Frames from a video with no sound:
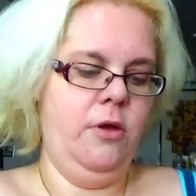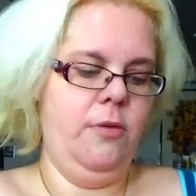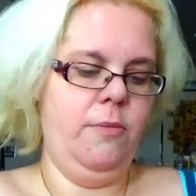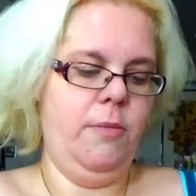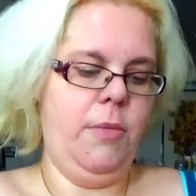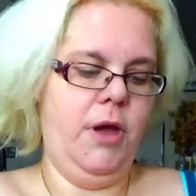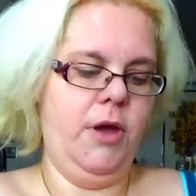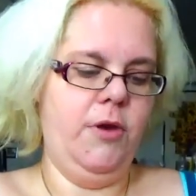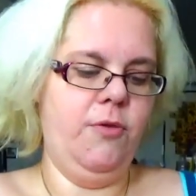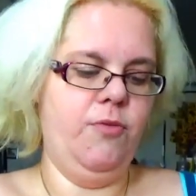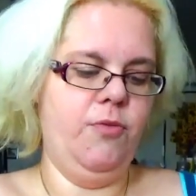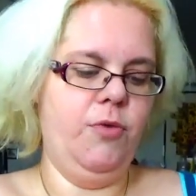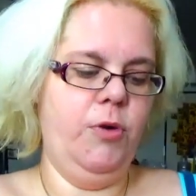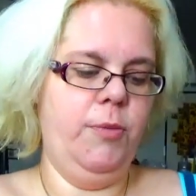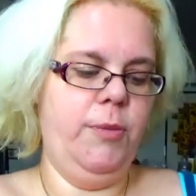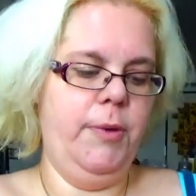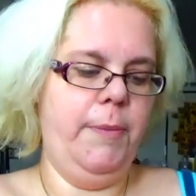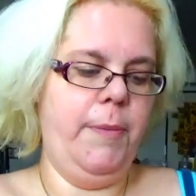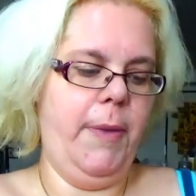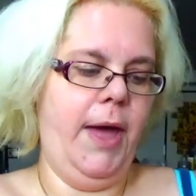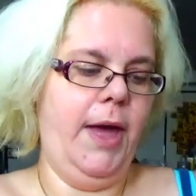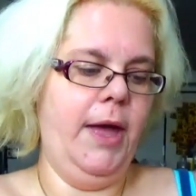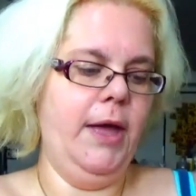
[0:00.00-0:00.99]
by
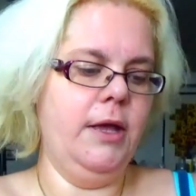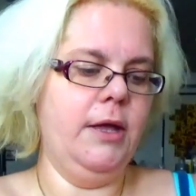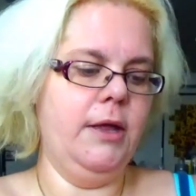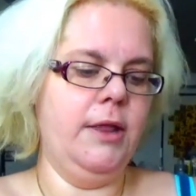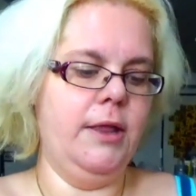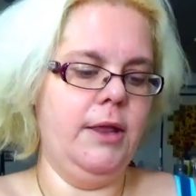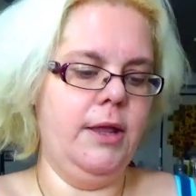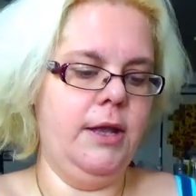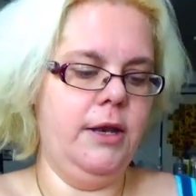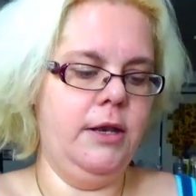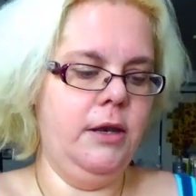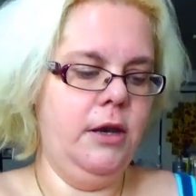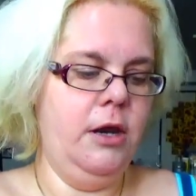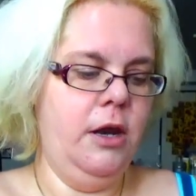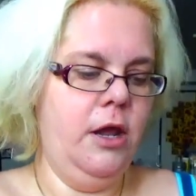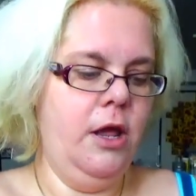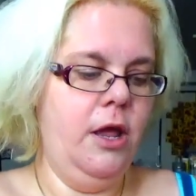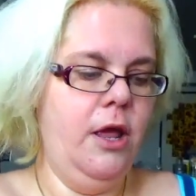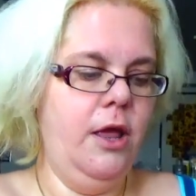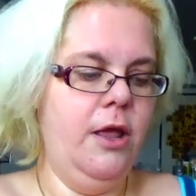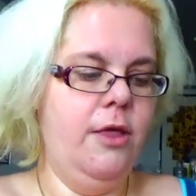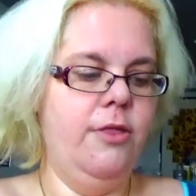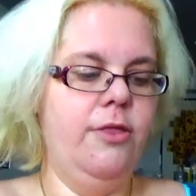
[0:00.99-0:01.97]
Ruby Max, and
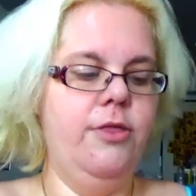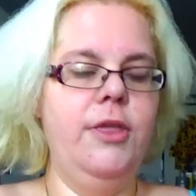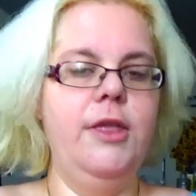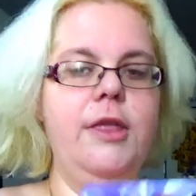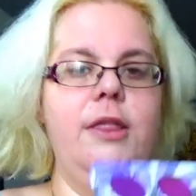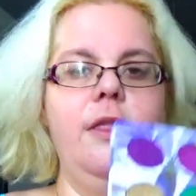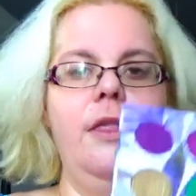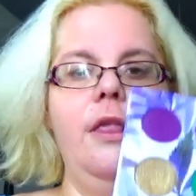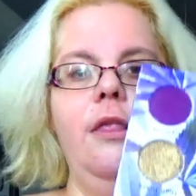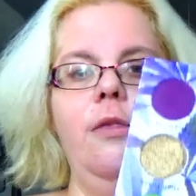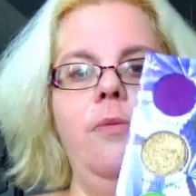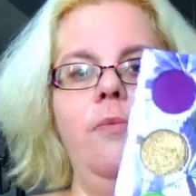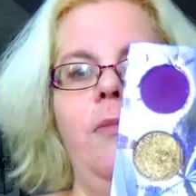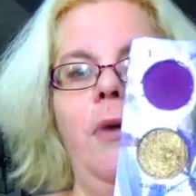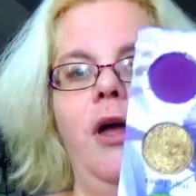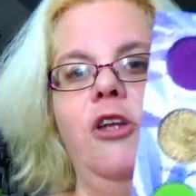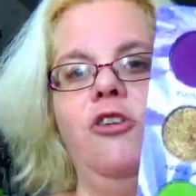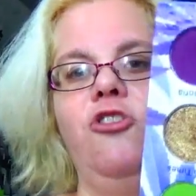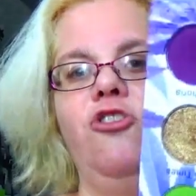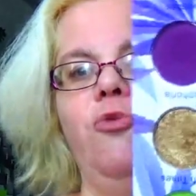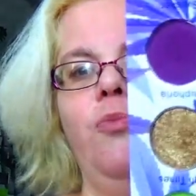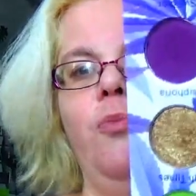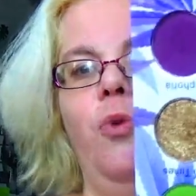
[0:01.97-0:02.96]
this is much